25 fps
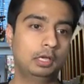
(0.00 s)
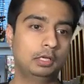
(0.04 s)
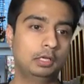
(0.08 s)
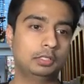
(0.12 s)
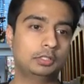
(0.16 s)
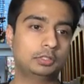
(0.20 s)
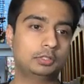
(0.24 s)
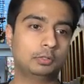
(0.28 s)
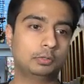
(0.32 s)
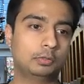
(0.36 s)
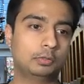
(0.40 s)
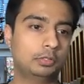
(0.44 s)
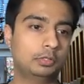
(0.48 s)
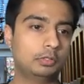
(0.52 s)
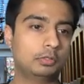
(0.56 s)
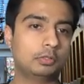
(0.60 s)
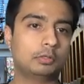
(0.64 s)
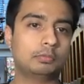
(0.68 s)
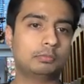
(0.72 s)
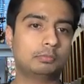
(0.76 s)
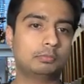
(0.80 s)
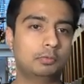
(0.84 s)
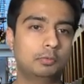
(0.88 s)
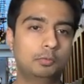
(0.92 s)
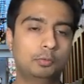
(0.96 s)
So,
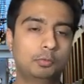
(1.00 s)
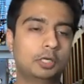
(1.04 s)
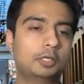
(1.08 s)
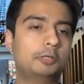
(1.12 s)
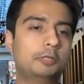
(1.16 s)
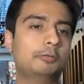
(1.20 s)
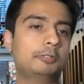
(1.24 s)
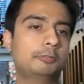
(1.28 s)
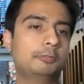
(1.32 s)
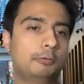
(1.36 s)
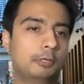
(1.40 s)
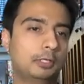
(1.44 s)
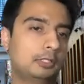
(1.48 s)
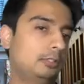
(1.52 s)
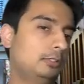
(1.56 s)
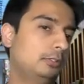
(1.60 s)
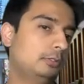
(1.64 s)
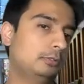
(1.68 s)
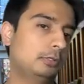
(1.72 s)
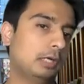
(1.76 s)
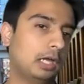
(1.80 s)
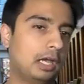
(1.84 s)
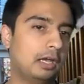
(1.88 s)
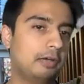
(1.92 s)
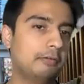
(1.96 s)
work with what
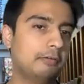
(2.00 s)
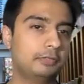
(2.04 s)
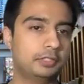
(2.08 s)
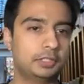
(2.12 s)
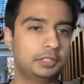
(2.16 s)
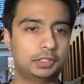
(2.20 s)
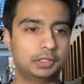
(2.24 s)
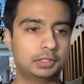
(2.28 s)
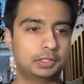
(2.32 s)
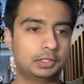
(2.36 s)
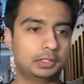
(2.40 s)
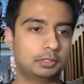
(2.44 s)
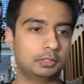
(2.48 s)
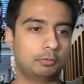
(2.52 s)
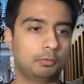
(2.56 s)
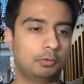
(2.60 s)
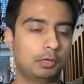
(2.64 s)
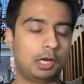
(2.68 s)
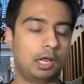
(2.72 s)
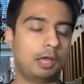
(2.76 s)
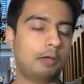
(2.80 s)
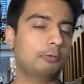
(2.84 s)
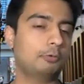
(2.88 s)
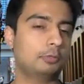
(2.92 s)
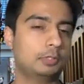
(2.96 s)
you have is what
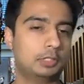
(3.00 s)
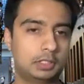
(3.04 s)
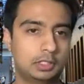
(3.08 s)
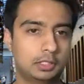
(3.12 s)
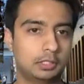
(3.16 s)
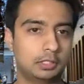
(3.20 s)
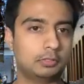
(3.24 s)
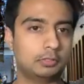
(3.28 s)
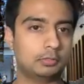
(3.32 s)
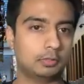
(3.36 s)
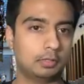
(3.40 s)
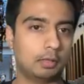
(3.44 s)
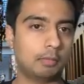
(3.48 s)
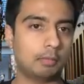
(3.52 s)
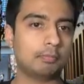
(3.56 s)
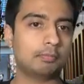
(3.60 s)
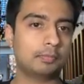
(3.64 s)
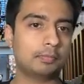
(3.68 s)
I would say to them.